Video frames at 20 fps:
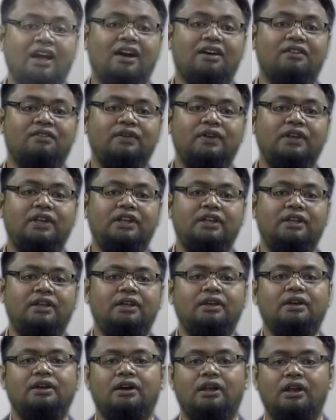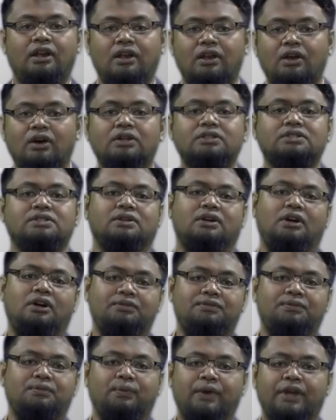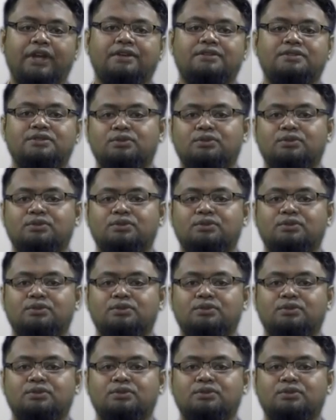are really a lot of ways